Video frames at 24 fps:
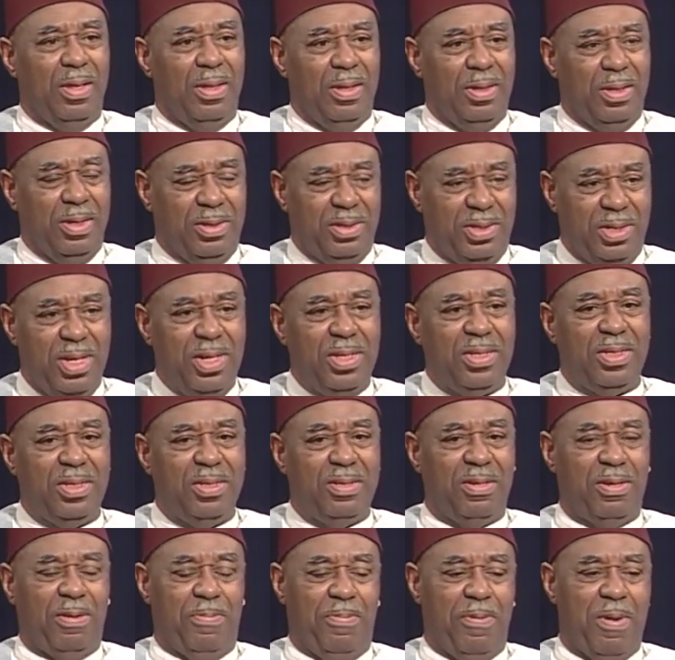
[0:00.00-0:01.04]
The teachings
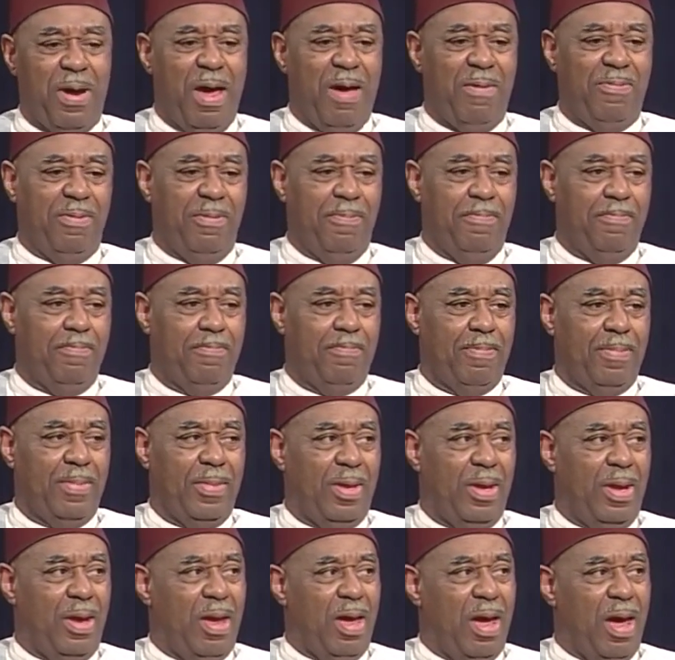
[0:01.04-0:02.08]
of the prophet
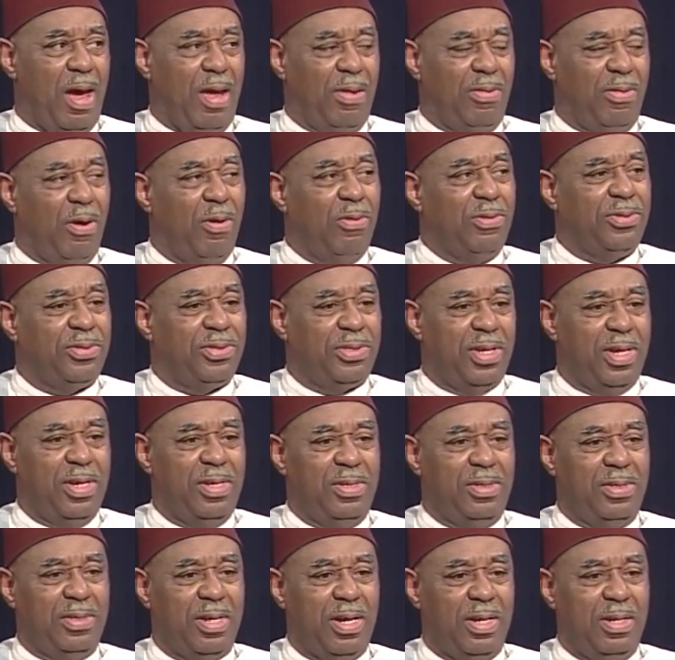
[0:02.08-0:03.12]
are those
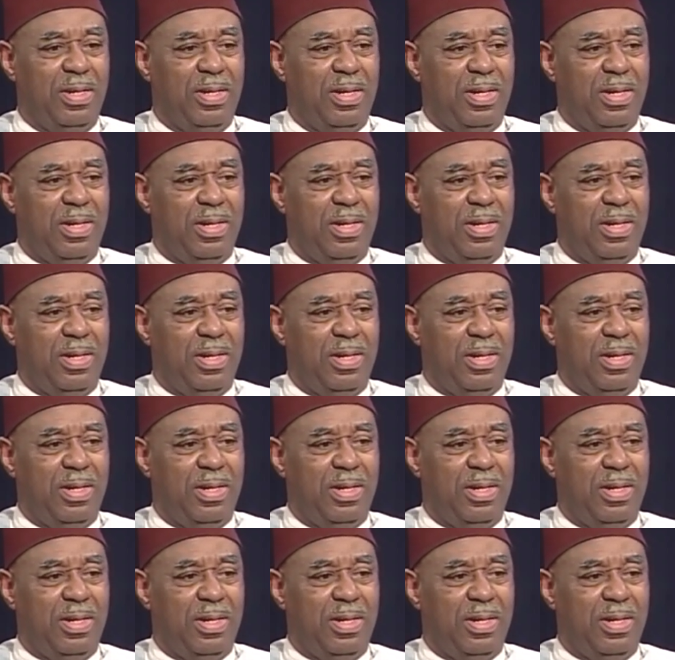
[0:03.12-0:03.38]
things that